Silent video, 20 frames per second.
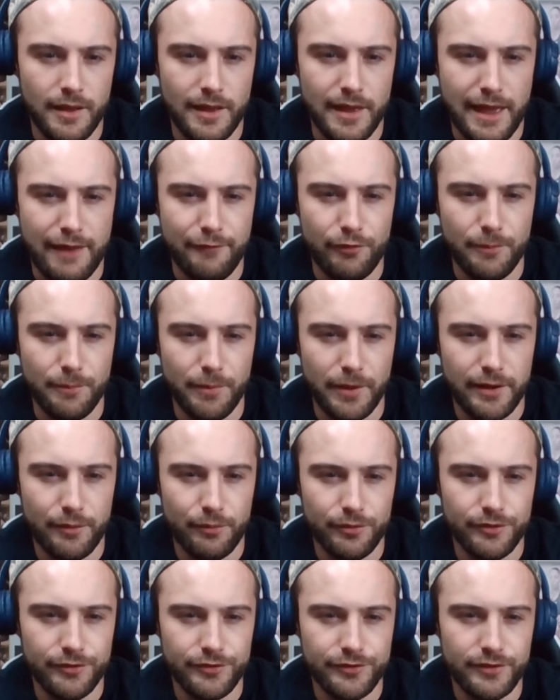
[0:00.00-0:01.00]
Everybody
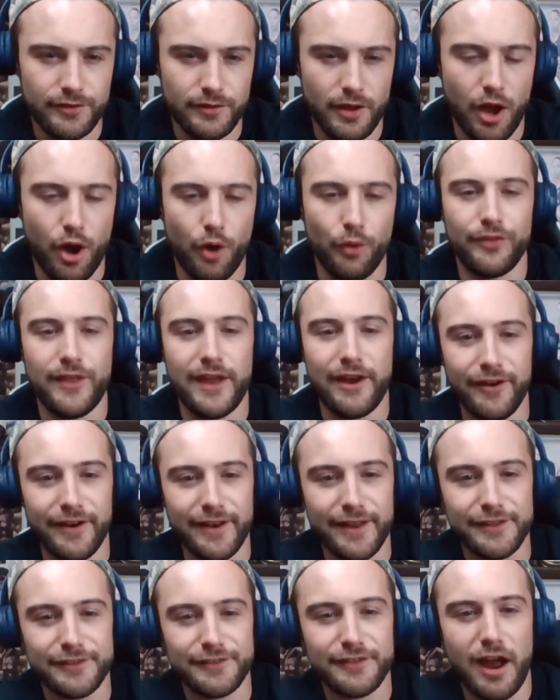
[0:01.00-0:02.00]
was, oh, there it
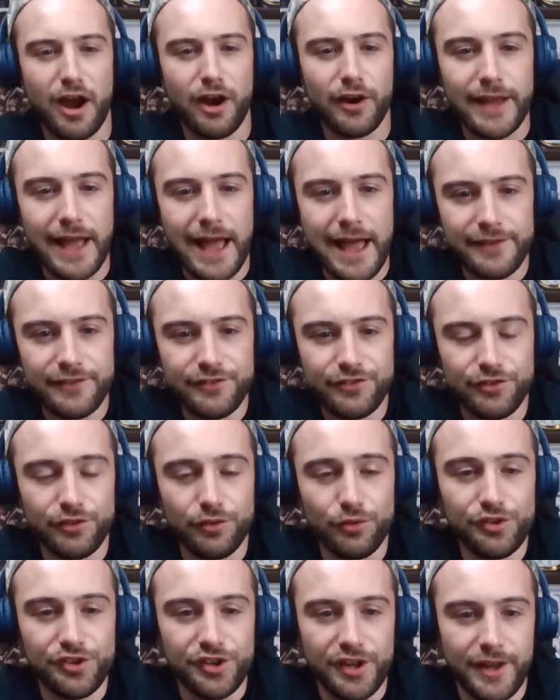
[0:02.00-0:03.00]
is. Our guy
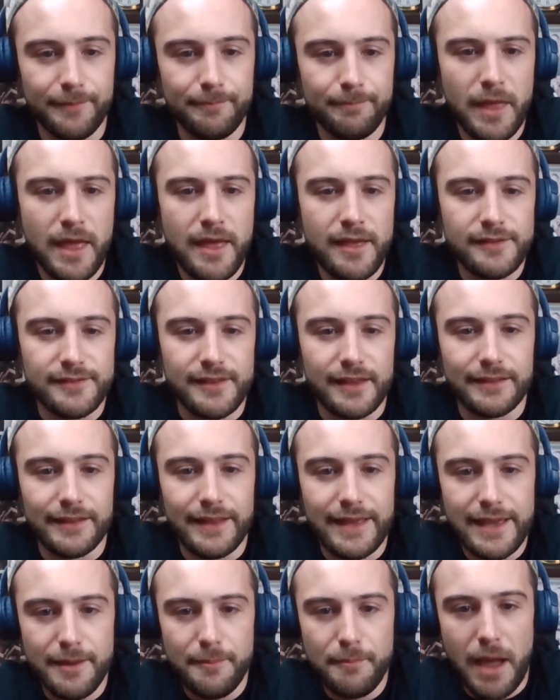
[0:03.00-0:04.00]
Sujit said,
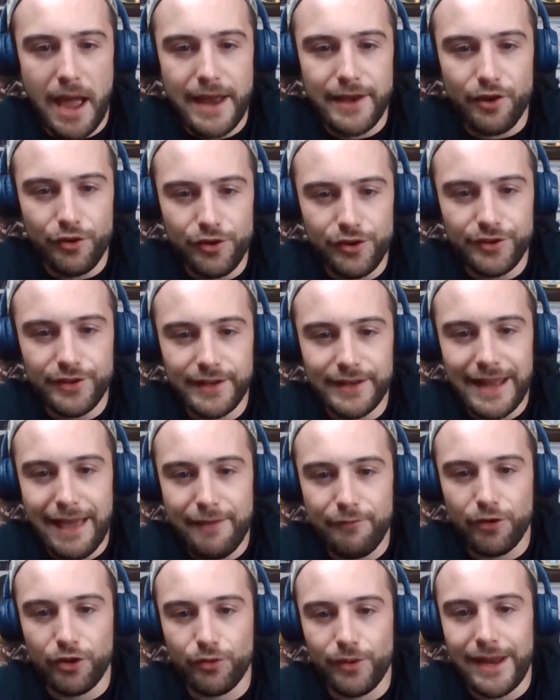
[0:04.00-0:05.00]
Liam, I know you didn't have
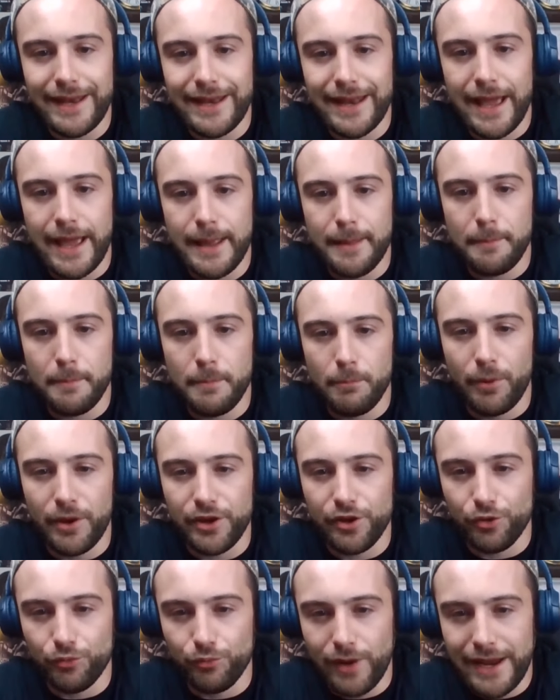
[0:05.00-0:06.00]
a great night, but
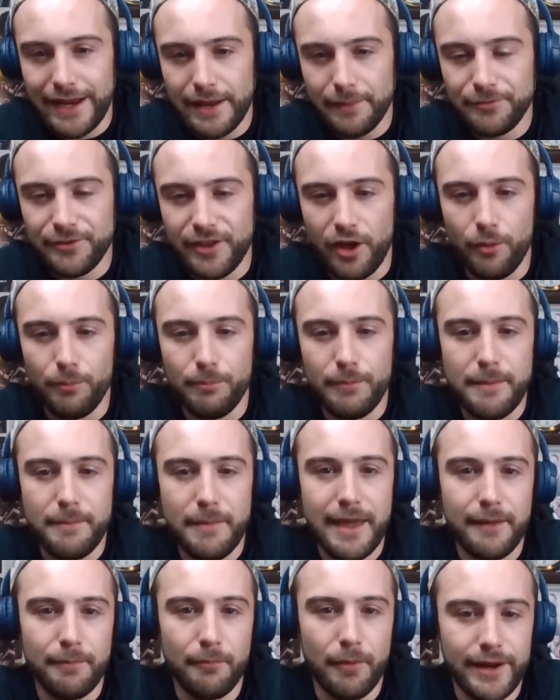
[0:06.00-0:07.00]
your write-ups helped me
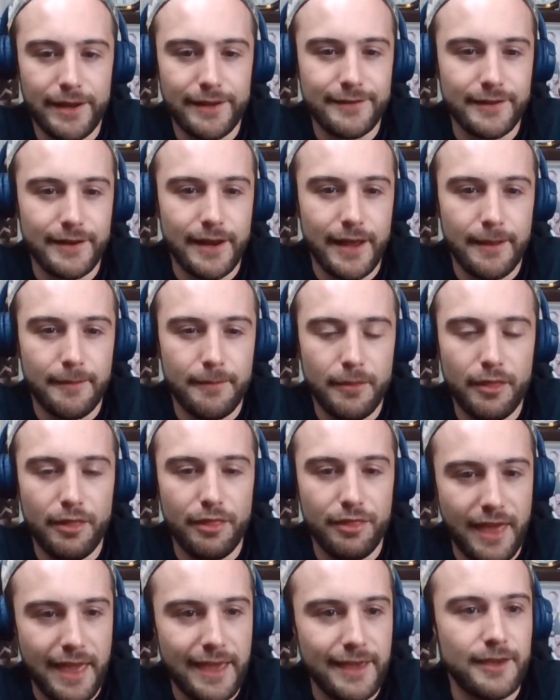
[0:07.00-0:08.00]
make money tonight.
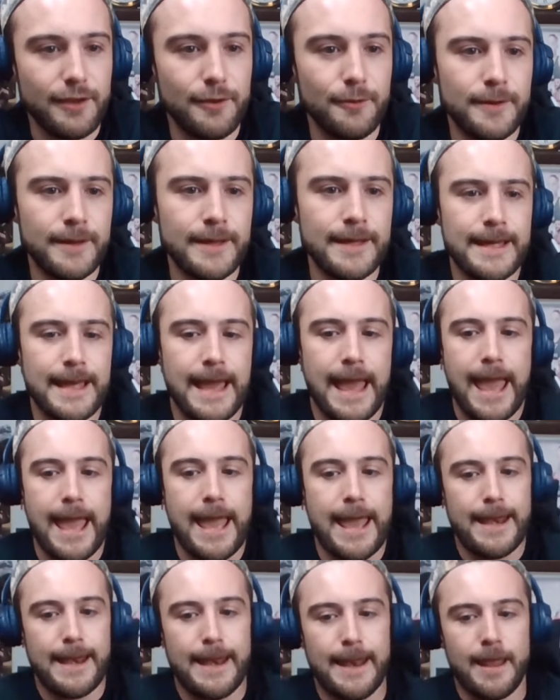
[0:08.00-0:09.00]
Thank you.
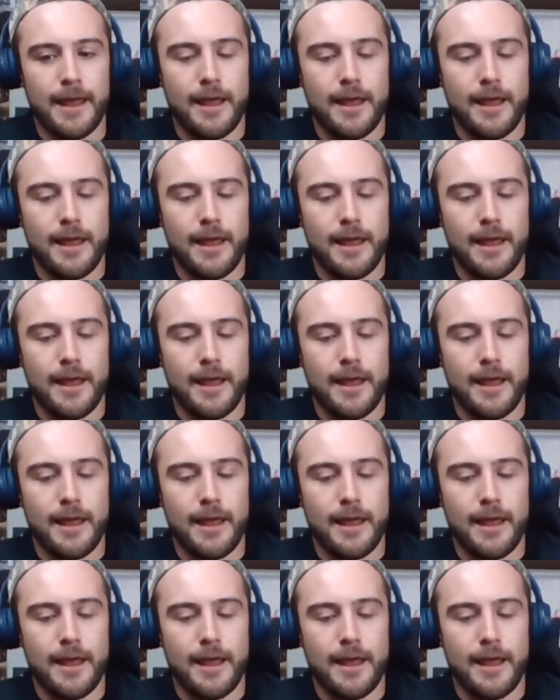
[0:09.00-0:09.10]
And